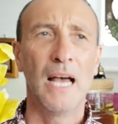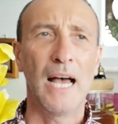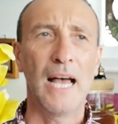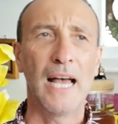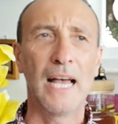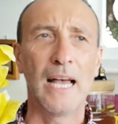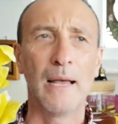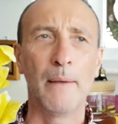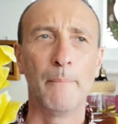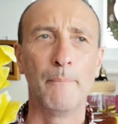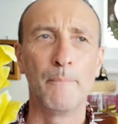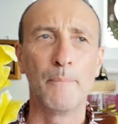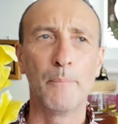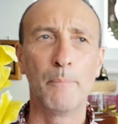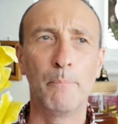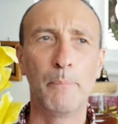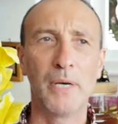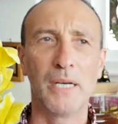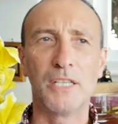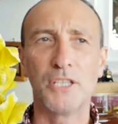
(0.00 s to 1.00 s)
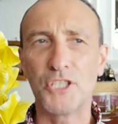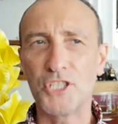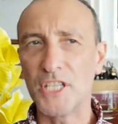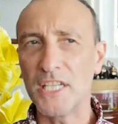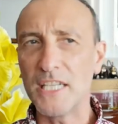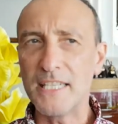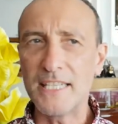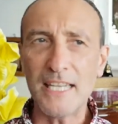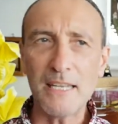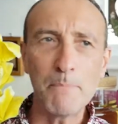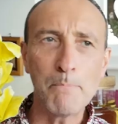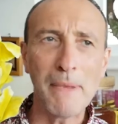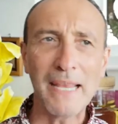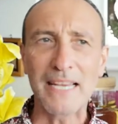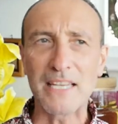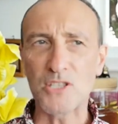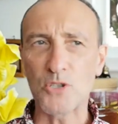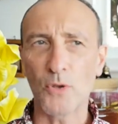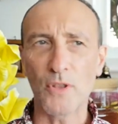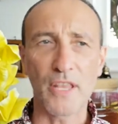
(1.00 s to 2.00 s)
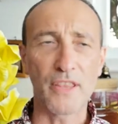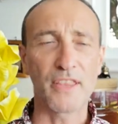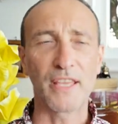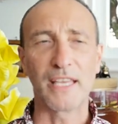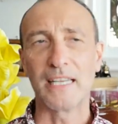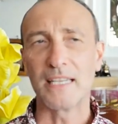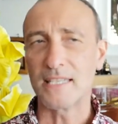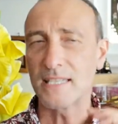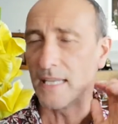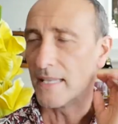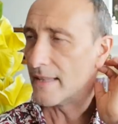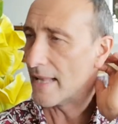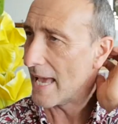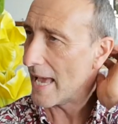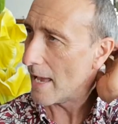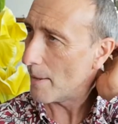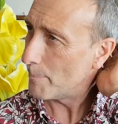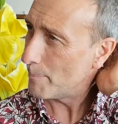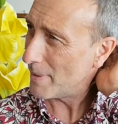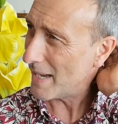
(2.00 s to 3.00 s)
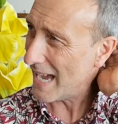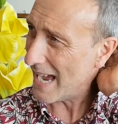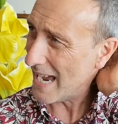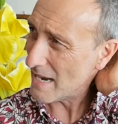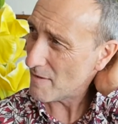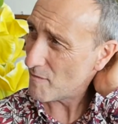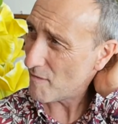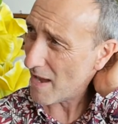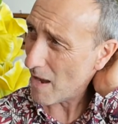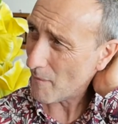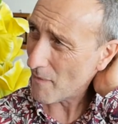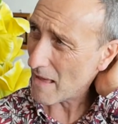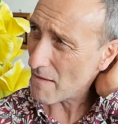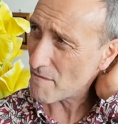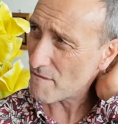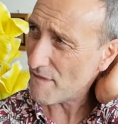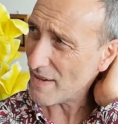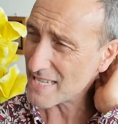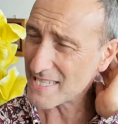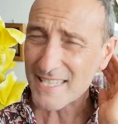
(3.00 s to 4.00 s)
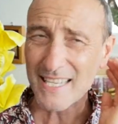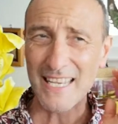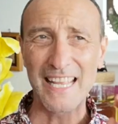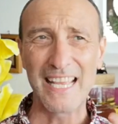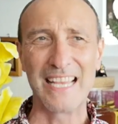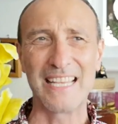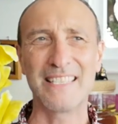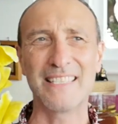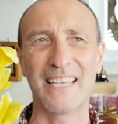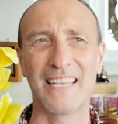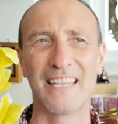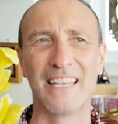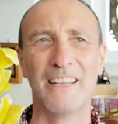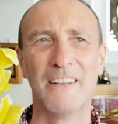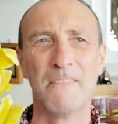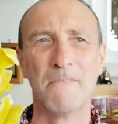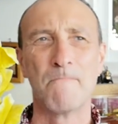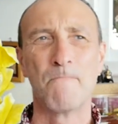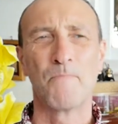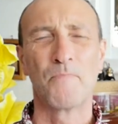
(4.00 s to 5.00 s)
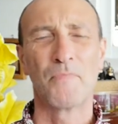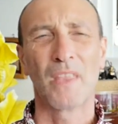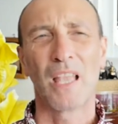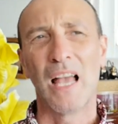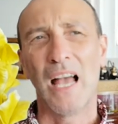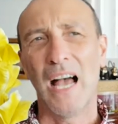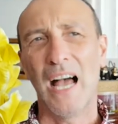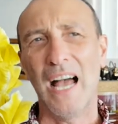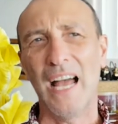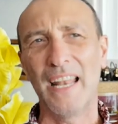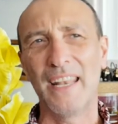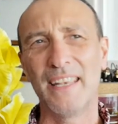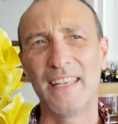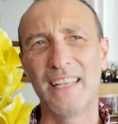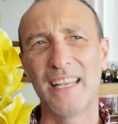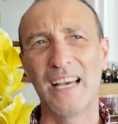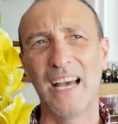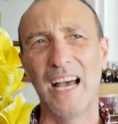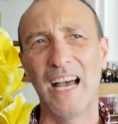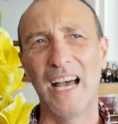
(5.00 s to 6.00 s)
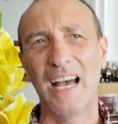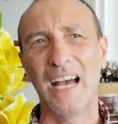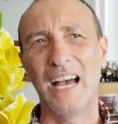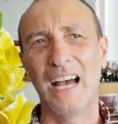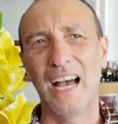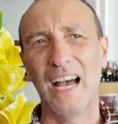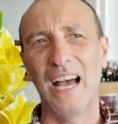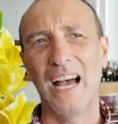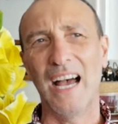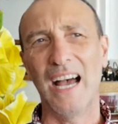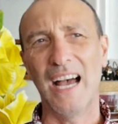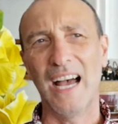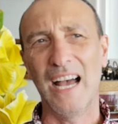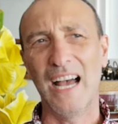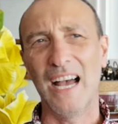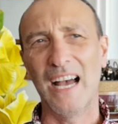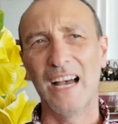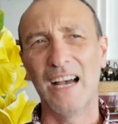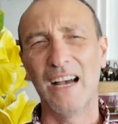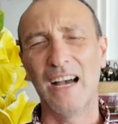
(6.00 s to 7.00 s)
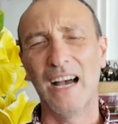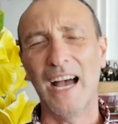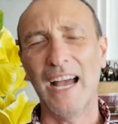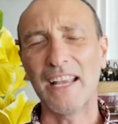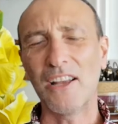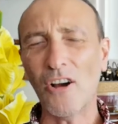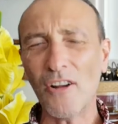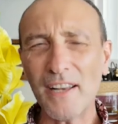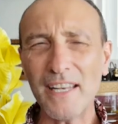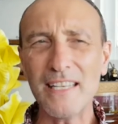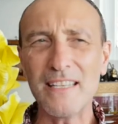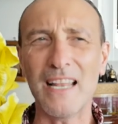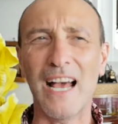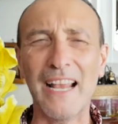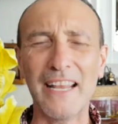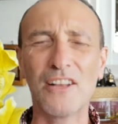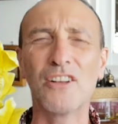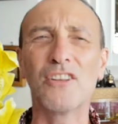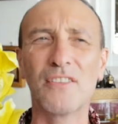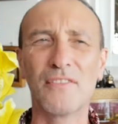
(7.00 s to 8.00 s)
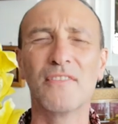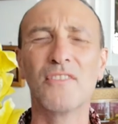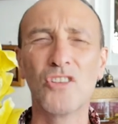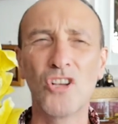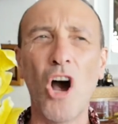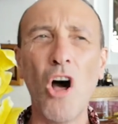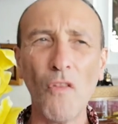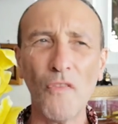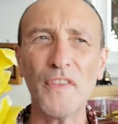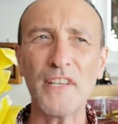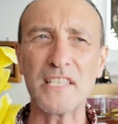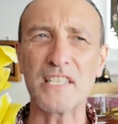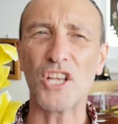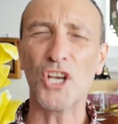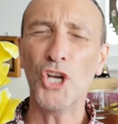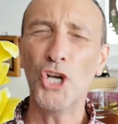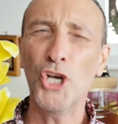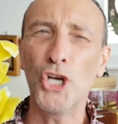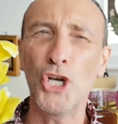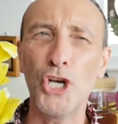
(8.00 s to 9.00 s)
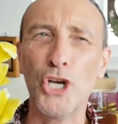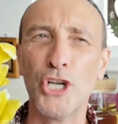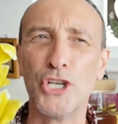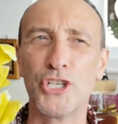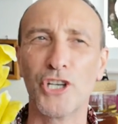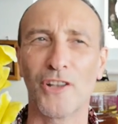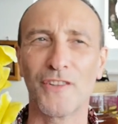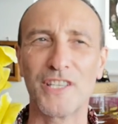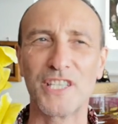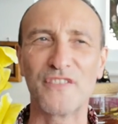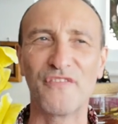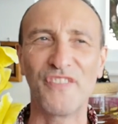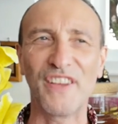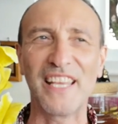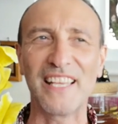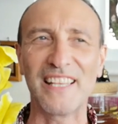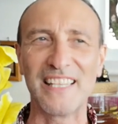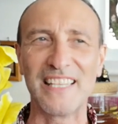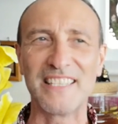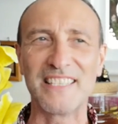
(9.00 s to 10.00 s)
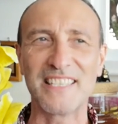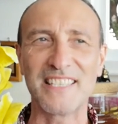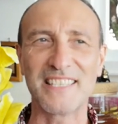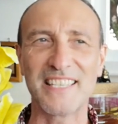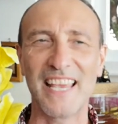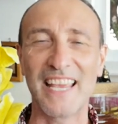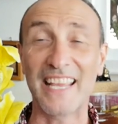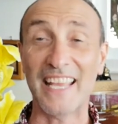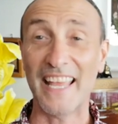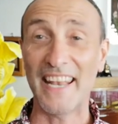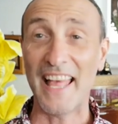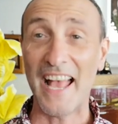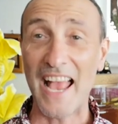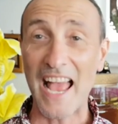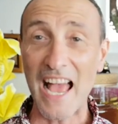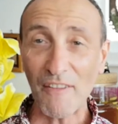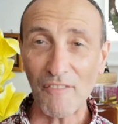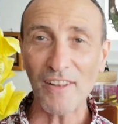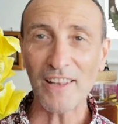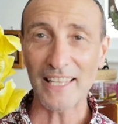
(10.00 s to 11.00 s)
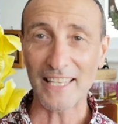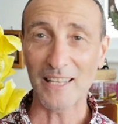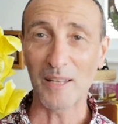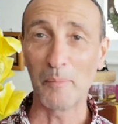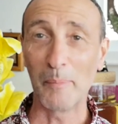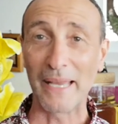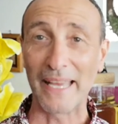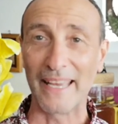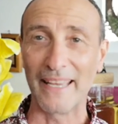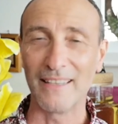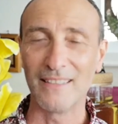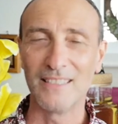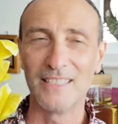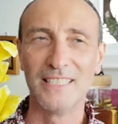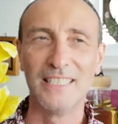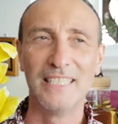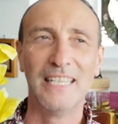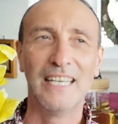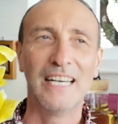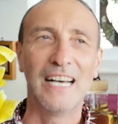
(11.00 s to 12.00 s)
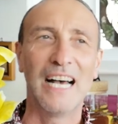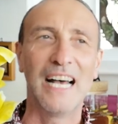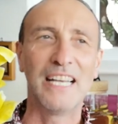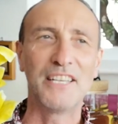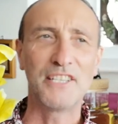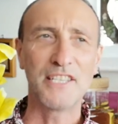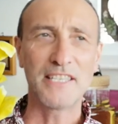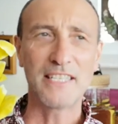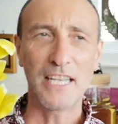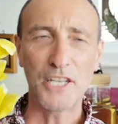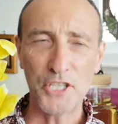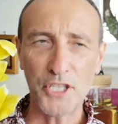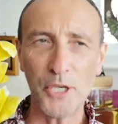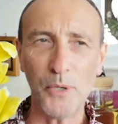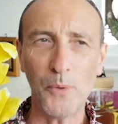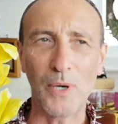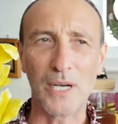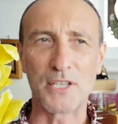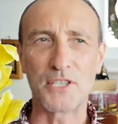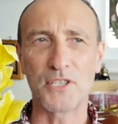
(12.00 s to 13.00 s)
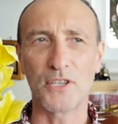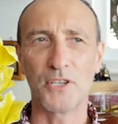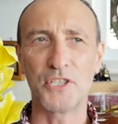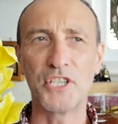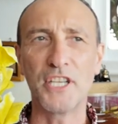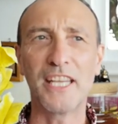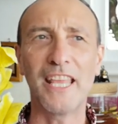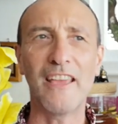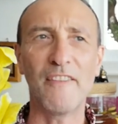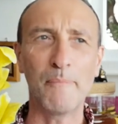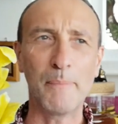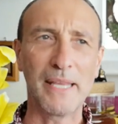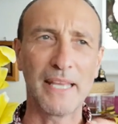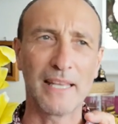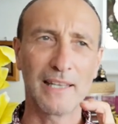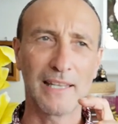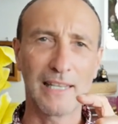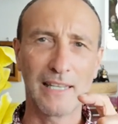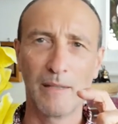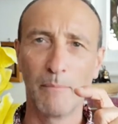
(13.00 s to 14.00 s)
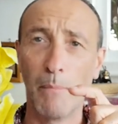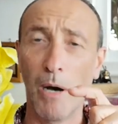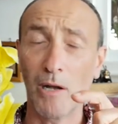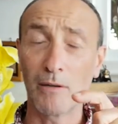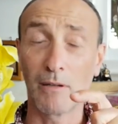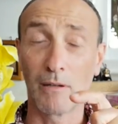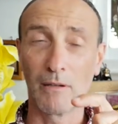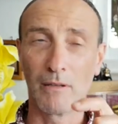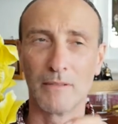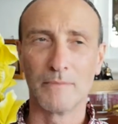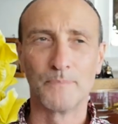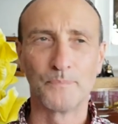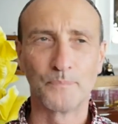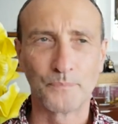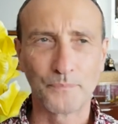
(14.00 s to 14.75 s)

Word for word: Um, but she did mix other things in there. But I found that fascinating, and I got in. I got this urge or this feeling to say, "Can I have a little bit?" And she said, "Sure." So she gave me a little bottle.